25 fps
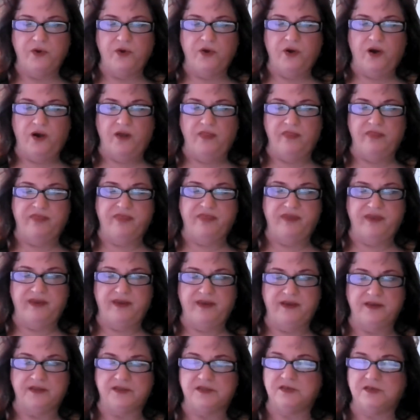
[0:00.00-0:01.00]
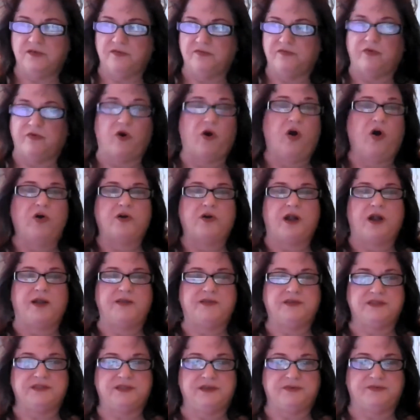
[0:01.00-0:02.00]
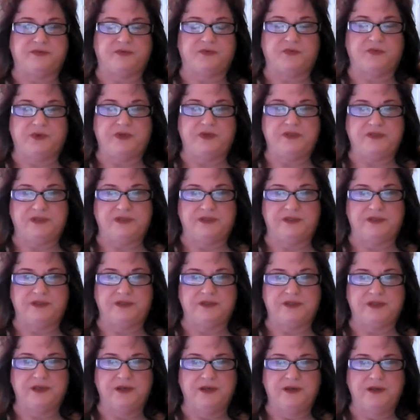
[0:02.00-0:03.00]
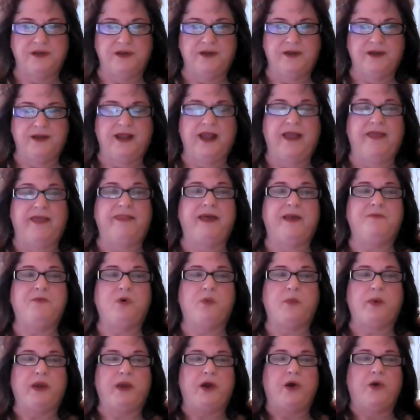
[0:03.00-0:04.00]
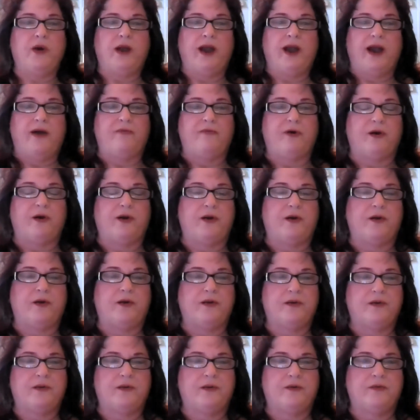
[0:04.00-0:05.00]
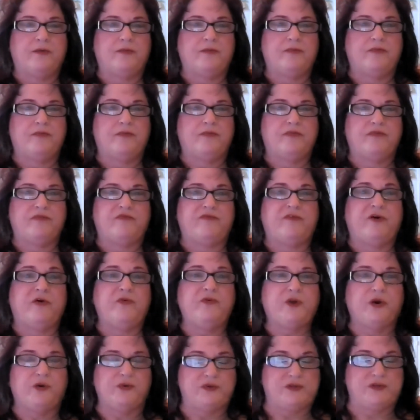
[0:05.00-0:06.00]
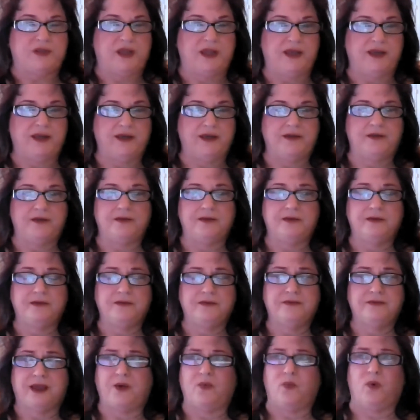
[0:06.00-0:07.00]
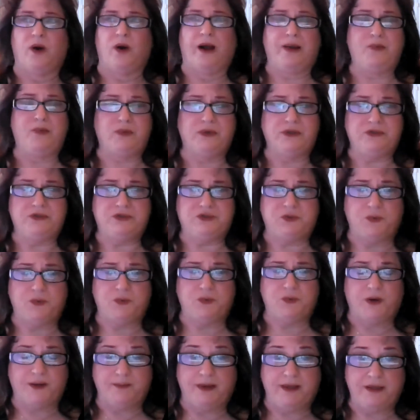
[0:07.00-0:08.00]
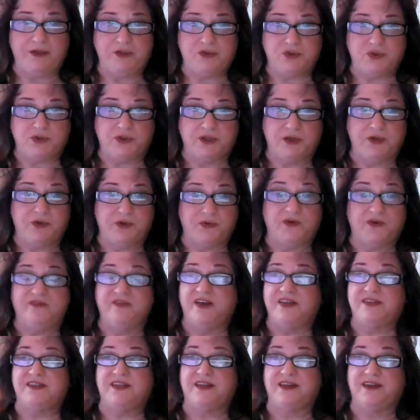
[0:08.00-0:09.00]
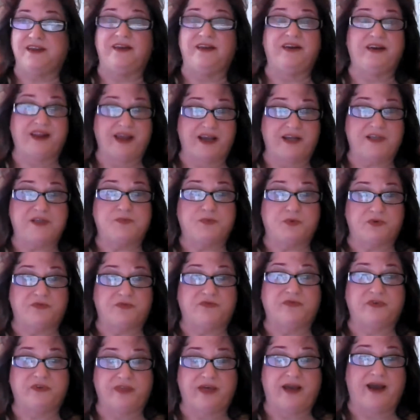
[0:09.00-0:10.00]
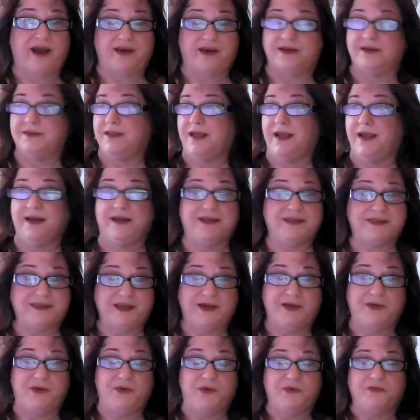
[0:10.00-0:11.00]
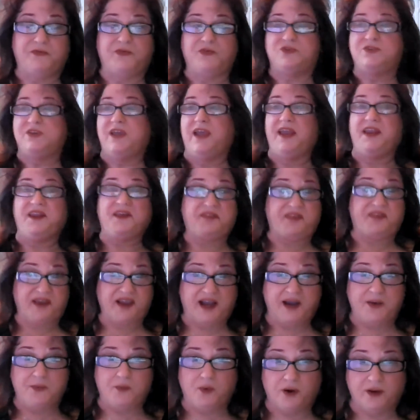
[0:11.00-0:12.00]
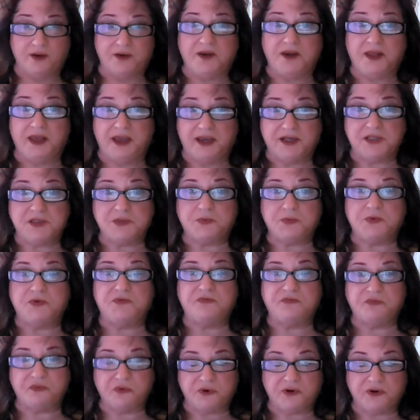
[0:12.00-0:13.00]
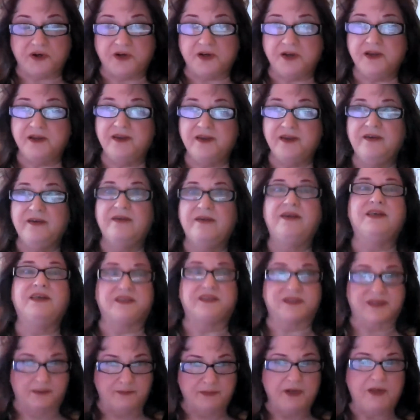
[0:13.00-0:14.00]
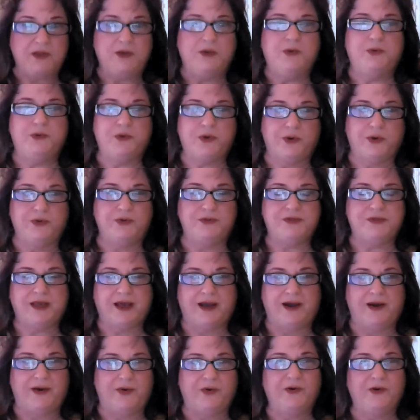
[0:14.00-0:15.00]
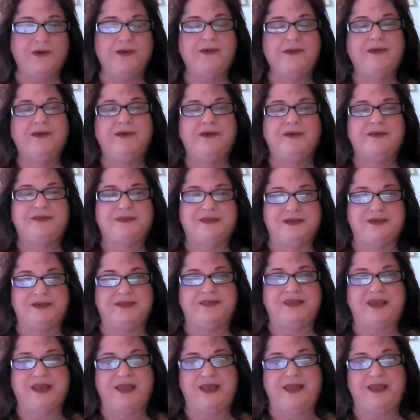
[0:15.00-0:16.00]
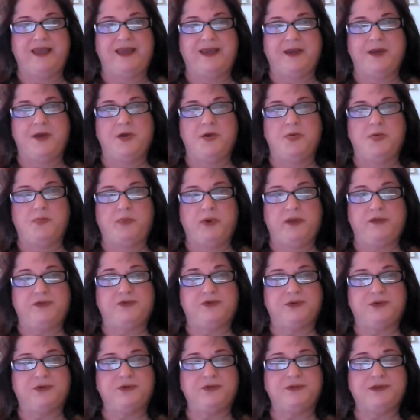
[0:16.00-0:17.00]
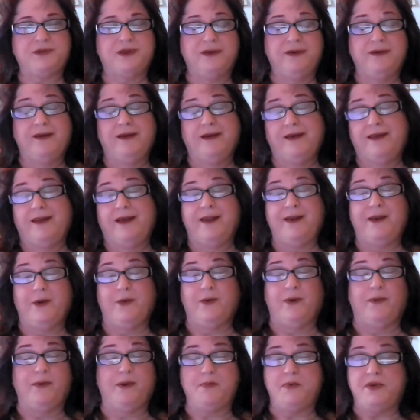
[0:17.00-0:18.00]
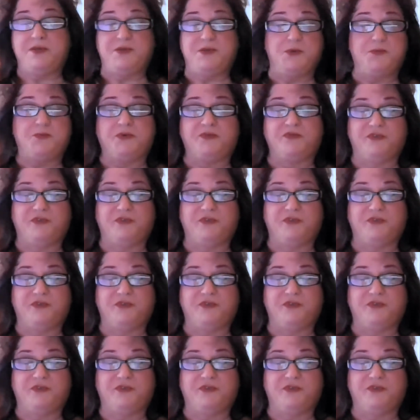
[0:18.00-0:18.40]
on things for all kinds of different reasons. And then when we go have our photos taken, like, why wouldn't you want to make sure that you're investing in an expert for that? Because I got to tell you, if there's anything I want an expert for, is somebody who knows how to take pictures. And I know I'm going to be super